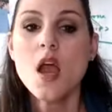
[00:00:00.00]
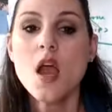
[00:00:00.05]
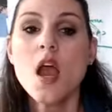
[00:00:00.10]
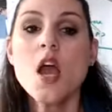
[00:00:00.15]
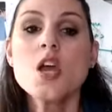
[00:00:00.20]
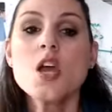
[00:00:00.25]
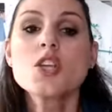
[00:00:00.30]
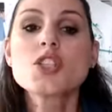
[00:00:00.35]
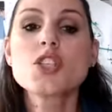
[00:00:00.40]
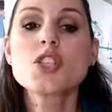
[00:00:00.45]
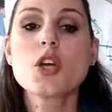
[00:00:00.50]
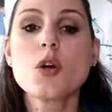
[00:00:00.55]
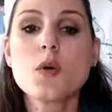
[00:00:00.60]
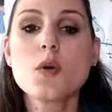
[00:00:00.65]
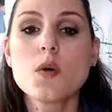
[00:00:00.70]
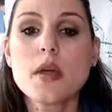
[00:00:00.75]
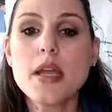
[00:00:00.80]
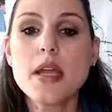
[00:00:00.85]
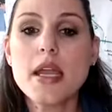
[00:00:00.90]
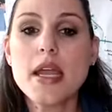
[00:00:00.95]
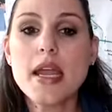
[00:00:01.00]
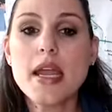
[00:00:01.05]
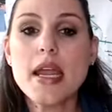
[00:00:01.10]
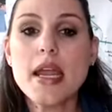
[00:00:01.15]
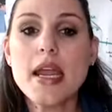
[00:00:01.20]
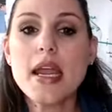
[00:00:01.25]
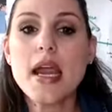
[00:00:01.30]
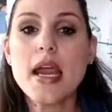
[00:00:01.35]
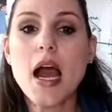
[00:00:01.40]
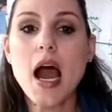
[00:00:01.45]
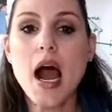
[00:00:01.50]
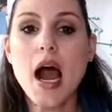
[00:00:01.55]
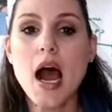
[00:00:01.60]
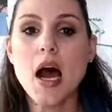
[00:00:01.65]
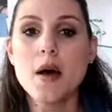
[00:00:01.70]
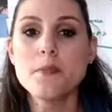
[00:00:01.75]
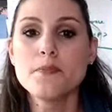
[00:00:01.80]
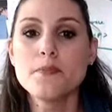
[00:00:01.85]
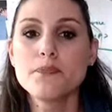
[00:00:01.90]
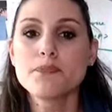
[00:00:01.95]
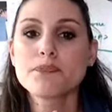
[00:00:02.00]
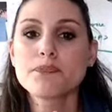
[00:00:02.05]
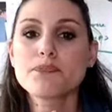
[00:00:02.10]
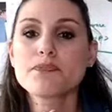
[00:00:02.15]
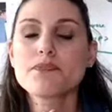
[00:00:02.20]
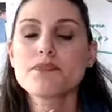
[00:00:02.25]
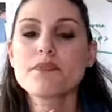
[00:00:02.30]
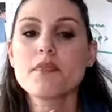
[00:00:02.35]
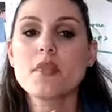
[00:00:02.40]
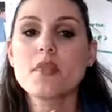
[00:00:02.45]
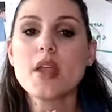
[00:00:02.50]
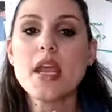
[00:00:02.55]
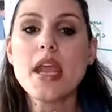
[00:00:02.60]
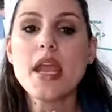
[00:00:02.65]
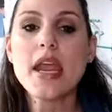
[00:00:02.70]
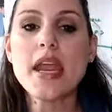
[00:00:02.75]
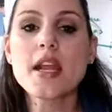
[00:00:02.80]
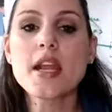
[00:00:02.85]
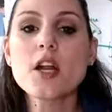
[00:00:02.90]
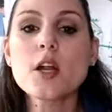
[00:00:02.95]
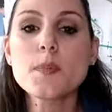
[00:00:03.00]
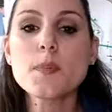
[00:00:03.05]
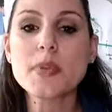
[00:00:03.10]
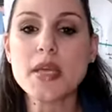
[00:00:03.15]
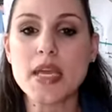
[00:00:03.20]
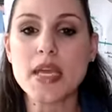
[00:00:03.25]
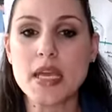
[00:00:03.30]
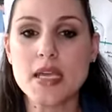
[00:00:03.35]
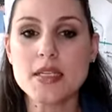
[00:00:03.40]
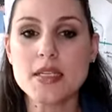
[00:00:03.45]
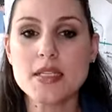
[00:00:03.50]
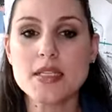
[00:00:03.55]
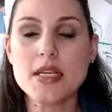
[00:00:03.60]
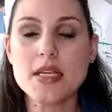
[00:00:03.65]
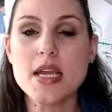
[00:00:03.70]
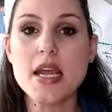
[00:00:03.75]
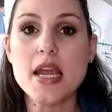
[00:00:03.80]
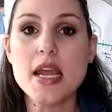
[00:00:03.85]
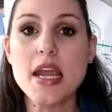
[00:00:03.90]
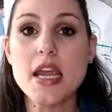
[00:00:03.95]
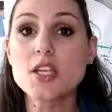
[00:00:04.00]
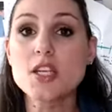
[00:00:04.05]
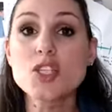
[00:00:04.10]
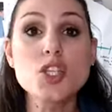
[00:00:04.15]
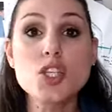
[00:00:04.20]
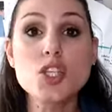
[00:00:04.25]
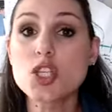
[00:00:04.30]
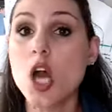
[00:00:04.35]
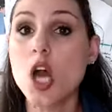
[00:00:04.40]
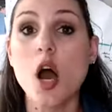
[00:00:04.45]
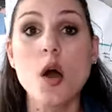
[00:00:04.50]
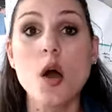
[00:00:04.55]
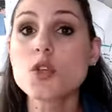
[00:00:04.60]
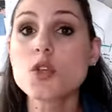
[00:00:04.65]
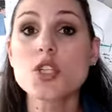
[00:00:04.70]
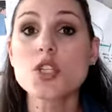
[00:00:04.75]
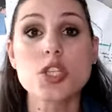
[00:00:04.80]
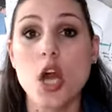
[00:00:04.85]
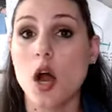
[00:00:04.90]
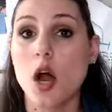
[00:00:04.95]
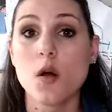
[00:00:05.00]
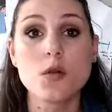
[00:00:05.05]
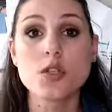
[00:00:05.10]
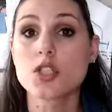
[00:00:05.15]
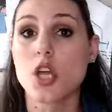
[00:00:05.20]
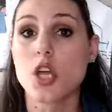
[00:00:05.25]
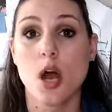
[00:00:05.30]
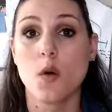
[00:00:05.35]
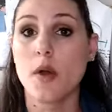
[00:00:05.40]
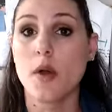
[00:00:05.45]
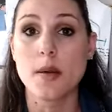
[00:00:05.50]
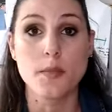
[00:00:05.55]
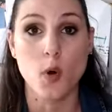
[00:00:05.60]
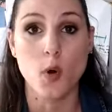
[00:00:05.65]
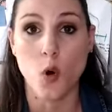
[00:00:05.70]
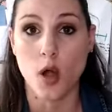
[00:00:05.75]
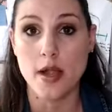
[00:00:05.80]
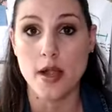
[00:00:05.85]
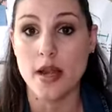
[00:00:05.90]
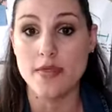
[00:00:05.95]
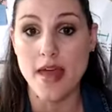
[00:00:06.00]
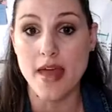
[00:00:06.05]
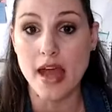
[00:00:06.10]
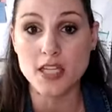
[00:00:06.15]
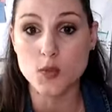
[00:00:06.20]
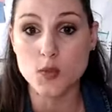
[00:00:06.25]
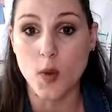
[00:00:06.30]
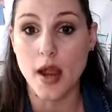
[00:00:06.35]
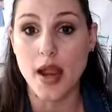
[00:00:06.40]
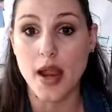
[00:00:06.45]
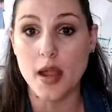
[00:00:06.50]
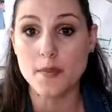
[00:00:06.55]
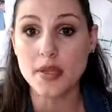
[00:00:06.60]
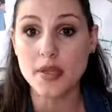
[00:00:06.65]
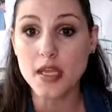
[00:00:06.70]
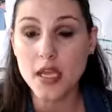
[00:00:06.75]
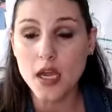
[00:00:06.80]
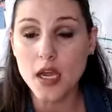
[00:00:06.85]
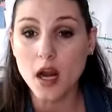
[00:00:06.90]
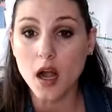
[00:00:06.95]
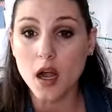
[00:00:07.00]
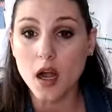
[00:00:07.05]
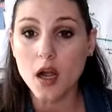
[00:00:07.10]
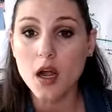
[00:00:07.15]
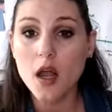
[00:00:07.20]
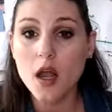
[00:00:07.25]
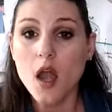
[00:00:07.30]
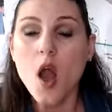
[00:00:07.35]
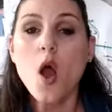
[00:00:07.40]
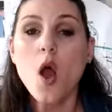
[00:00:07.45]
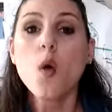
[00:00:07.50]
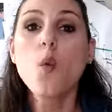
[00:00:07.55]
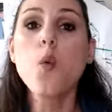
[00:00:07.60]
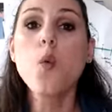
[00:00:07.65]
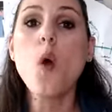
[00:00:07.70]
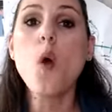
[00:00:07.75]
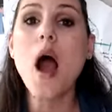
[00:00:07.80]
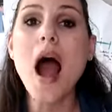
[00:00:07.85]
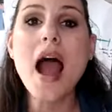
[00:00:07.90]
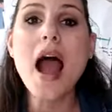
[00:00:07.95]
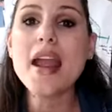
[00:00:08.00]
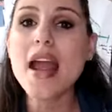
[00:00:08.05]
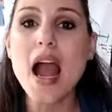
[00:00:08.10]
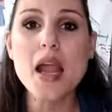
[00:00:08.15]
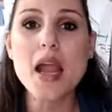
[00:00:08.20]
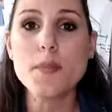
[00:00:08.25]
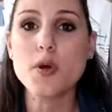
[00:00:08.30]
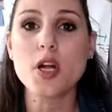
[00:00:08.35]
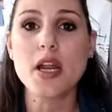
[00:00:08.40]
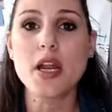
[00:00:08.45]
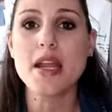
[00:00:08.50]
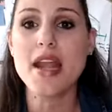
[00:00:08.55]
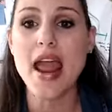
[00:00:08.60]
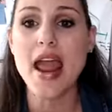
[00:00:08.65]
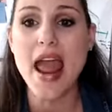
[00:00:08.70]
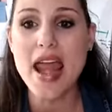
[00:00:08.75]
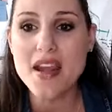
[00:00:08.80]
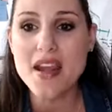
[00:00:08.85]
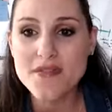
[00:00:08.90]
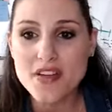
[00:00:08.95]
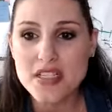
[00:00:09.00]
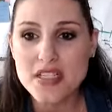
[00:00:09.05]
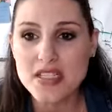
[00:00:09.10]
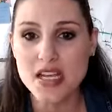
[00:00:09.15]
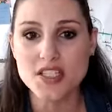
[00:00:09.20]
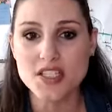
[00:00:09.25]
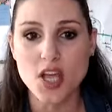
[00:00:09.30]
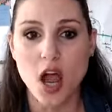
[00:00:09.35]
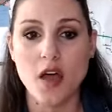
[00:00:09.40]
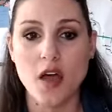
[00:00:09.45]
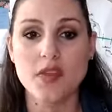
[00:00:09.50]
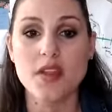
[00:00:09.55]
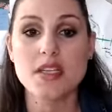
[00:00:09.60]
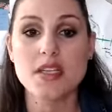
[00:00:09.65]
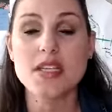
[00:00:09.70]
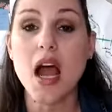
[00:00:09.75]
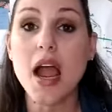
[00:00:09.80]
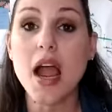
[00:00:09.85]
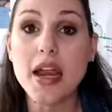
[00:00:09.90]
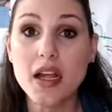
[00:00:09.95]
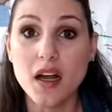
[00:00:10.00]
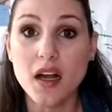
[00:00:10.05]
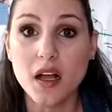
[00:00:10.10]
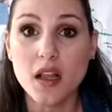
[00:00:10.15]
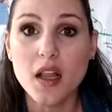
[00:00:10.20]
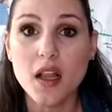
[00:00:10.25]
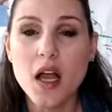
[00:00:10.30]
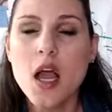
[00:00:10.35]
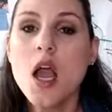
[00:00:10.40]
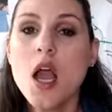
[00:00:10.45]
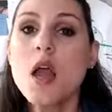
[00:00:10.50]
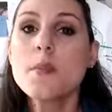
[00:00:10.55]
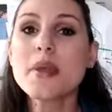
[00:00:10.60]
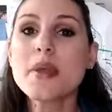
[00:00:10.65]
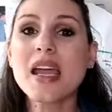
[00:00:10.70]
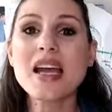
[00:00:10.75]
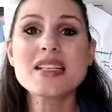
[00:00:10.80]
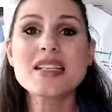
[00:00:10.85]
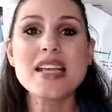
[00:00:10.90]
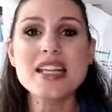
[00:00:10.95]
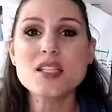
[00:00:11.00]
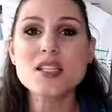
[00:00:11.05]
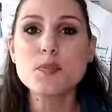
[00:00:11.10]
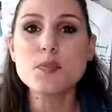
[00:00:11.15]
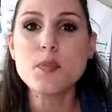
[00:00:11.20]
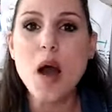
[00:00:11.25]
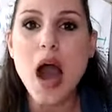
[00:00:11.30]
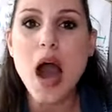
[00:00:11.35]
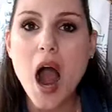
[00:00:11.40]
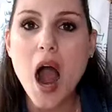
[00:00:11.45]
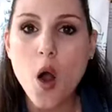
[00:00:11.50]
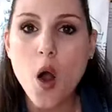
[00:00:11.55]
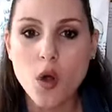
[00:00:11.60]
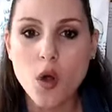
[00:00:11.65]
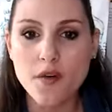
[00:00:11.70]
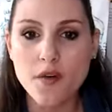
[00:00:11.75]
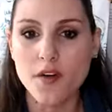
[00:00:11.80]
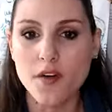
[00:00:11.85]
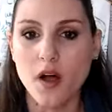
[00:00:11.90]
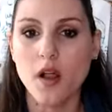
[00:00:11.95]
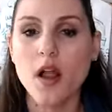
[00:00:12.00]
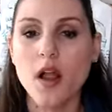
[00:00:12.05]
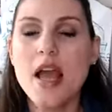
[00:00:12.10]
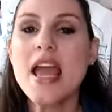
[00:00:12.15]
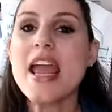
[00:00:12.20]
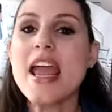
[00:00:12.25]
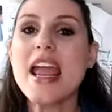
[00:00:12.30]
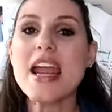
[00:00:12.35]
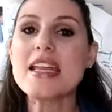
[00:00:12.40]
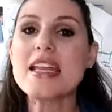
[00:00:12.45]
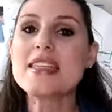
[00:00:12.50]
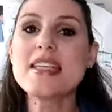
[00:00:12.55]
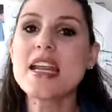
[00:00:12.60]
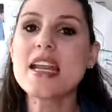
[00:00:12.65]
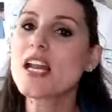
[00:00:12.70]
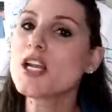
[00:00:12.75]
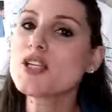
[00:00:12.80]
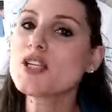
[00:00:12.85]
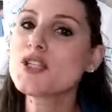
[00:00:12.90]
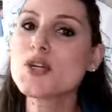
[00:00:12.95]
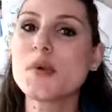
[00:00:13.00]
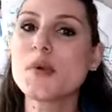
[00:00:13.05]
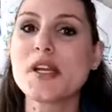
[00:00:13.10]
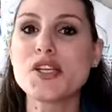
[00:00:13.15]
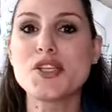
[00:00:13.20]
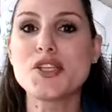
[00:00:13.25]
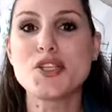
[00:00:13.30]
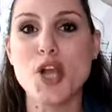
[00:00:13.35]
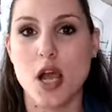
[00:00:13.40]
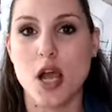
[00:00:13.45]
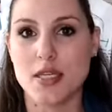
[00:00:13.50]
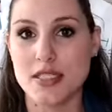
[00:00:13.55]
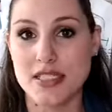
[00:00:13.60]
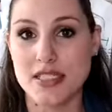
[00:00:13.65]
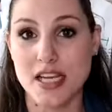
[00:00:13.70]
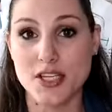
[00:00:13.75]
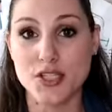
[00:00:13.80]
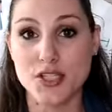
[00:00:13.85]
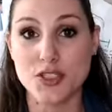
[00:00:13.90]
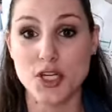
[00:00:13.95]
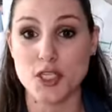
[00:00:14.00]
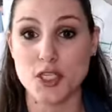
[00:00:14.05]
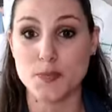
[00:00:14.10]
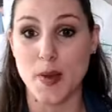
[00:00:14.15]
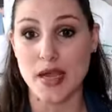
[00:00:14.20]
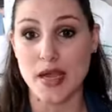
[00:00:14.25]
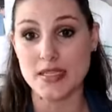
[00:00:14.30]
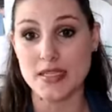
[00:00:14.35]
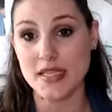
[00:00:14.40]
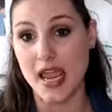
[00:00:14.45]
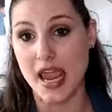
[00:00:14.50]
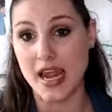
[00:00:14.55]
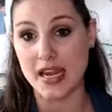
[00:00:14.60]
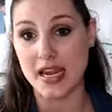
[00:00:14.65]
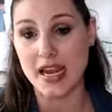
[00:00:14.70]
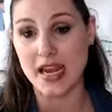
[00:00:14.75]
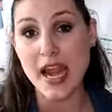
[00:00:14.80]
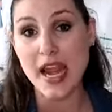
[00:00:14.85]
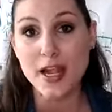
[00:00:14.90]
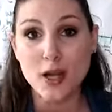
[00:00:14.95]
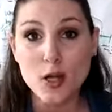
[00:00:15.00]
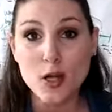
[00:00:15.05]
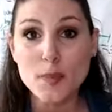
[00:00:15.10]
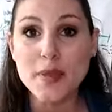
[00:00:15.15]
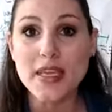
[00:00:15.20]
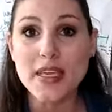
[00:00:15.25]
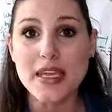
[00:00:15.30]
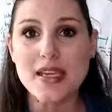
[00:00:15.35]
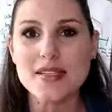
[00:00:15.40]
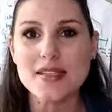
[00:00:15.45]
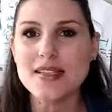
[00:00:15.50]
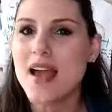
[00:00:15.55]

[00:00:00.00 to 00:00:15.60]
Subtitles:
So, inner peace is so, so, so important, and that's why I'm here. Why I put an emphasis on the title, because it's powerful. It didn't do it justice just by saying inner peace.